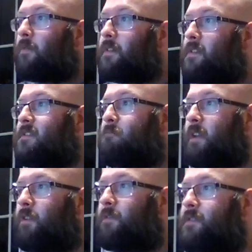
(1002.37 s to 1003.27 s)
of the
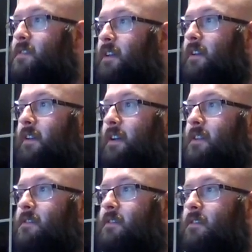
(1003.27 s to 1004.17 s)
spin-off
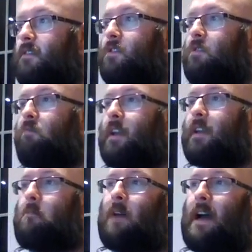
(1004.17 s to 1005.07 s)
series to
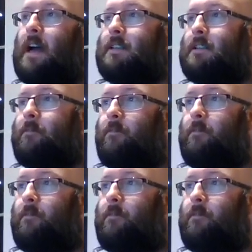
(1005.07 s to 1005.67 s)
Breaking Bad?